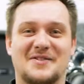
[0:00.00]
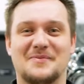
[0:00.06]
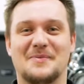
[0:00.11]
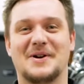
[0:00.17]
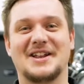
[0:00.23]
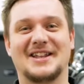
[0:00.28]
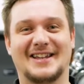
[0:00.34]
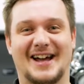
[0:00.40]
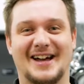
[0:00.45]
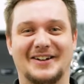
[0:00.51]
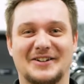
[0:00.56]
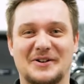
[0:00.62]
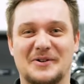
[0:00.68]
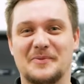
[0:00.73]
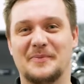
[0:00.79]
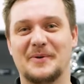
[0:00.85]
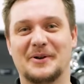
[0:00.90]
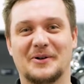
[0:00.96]
everybody, Kyle here
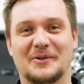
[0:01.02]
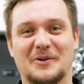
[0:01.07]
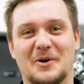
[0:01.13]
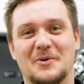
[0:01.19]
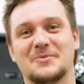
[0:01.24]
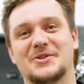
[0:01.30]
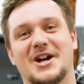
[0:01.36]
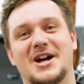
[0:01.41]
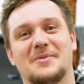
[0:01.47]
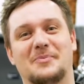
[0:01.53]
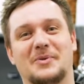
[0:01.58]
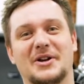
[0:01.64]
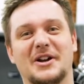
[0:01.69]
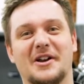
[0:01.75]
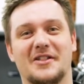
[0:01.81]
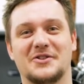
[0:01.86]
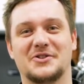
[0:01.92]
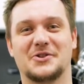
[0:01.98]
with Bigger Chrome Shop,
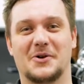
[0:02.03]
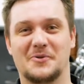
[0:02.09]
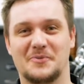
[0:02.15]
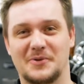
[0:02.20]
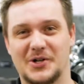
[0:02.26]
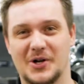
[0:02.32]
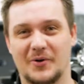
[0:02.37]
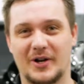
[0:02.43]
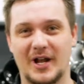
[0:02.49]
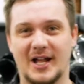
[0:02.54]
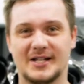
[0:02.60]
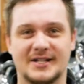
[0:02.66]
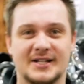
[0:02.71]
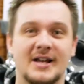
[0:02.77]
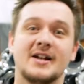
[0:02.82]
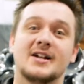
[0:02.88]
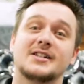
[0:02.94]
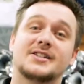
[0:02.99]
bringing another Showroom Showcase.
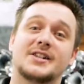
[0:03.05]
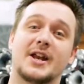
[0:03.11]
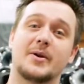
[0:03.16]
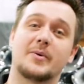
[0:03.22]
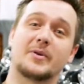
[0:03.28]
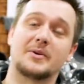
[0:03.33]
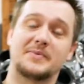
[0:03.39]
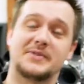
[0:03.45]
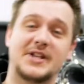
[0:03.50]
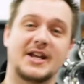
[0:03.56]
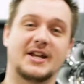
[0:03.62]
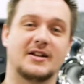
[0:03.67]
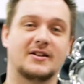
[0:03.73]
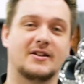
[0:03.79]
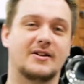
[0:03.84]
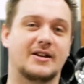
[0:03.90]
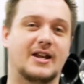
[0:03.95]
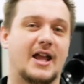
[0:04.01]
Today we're going to be taking
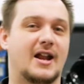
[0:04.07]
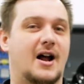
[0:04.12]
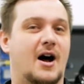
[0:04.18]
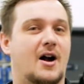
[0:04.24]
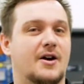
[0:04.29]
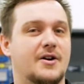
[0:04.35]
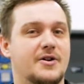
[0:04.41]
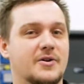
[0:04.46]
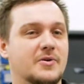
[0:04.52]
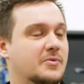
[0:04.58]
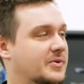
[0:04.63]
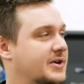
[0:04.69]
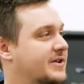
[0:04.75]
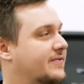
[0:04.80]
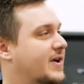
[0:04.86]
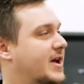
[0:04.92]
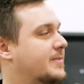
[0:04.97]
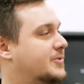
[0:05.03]
a look at our new
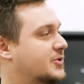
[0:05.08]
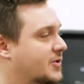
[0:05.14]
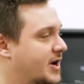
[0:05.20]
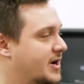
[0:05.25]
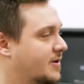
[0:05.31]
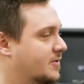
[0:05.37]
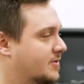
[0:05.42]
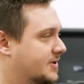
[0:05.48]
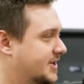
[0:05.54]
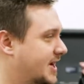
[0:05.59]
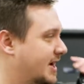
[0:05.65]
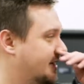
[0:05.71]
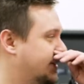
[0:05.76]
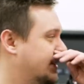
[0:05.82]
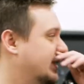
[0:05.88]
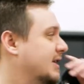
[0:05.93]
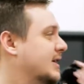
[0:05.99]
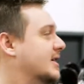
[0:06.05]
revamped train horn
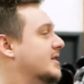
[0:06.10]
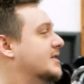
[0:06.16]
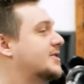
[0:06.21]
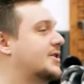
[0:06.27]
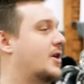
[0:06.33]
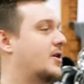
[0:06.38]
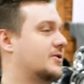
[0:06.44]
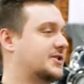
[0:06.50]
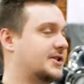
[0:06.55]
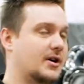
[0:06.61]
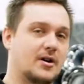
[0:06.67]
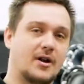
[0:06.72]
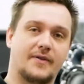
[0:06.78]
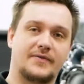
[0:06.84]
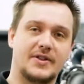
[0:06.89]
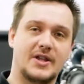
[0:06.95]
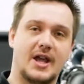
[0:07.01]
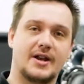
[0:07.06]
section. So starting
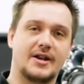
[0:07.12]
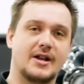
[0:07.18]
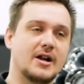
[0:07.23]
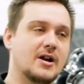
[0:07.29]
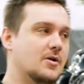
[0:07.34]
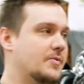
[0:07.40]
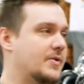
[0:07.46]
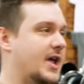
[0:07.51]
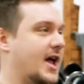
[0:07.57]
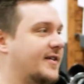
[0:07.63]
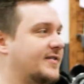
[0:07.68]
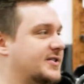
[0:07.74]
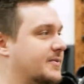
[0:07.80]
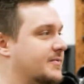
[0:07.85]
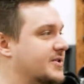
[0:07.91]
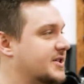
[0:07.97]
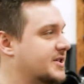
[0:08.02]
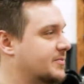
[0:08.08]
off at the end here, we have some of the